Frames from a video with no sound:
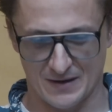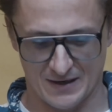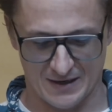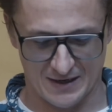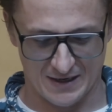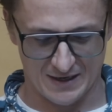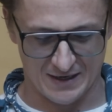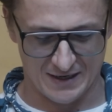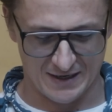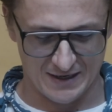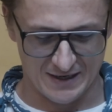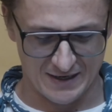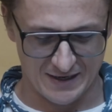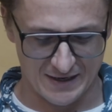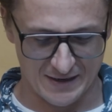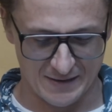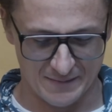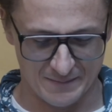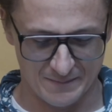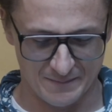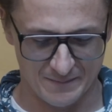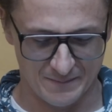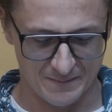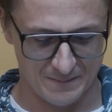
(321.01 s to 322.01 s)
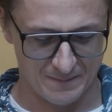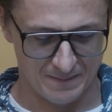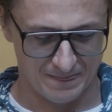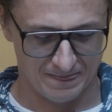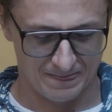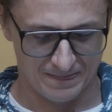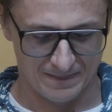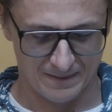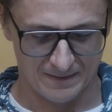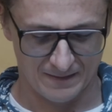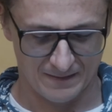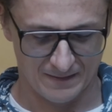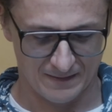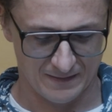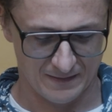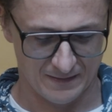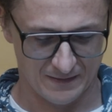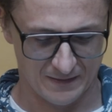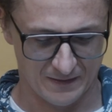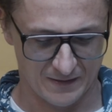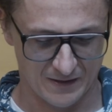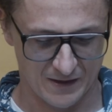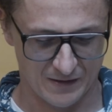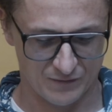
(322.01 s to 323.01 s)
Um,
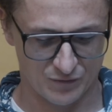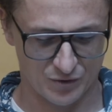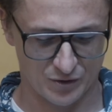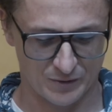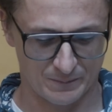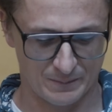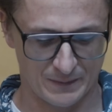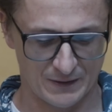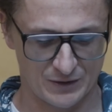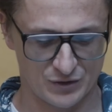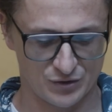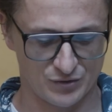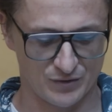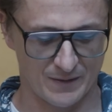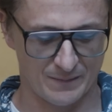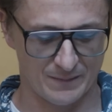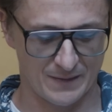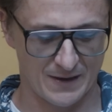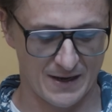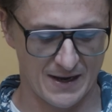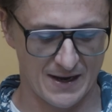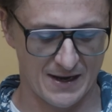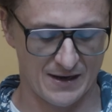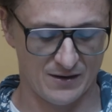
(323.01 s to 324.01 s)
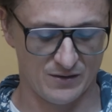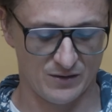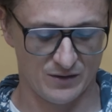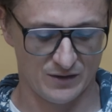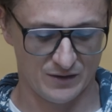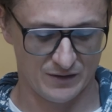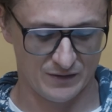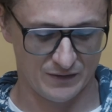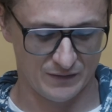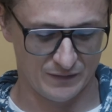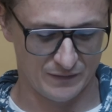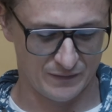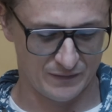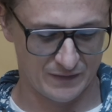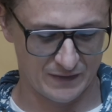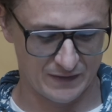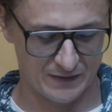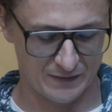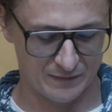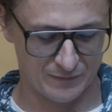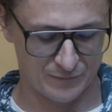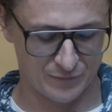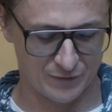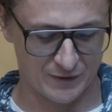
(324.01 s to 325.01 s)
I've got a picture up now of uh,
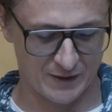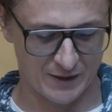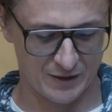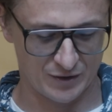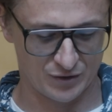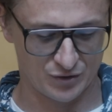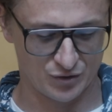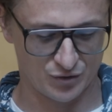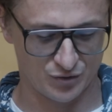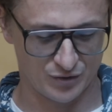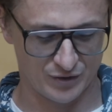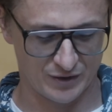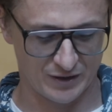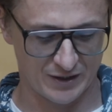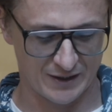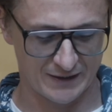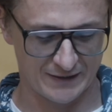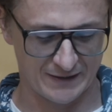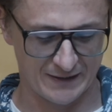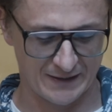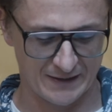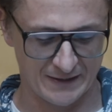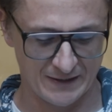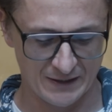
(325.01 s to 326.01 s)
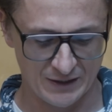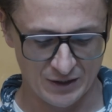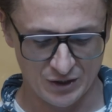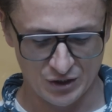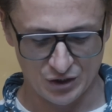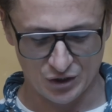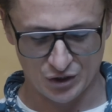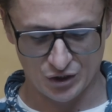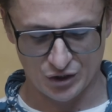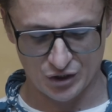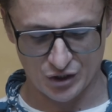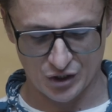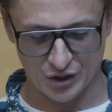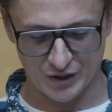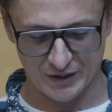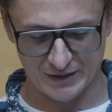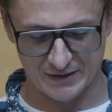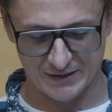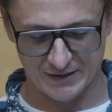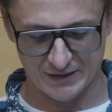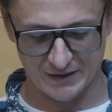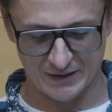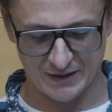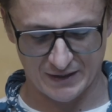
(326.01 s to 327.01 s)
for an editorial I did. You know,
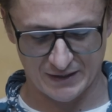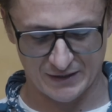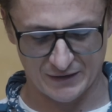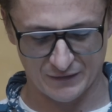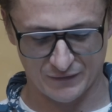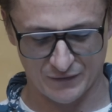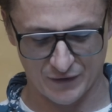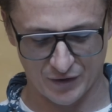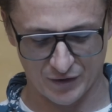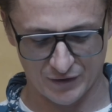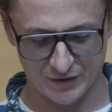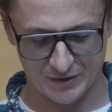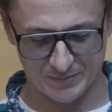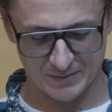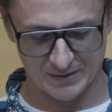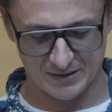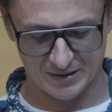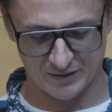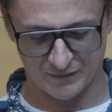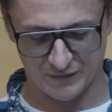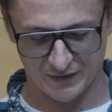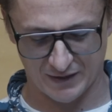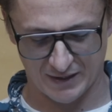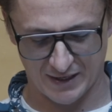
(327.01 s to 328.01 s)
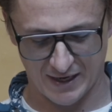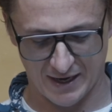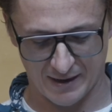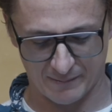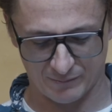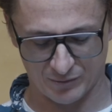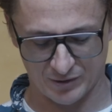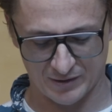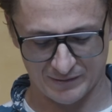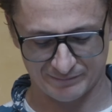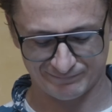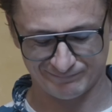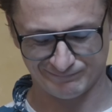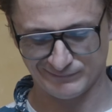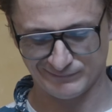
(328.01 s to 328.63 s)
it's a it's a very specific camera.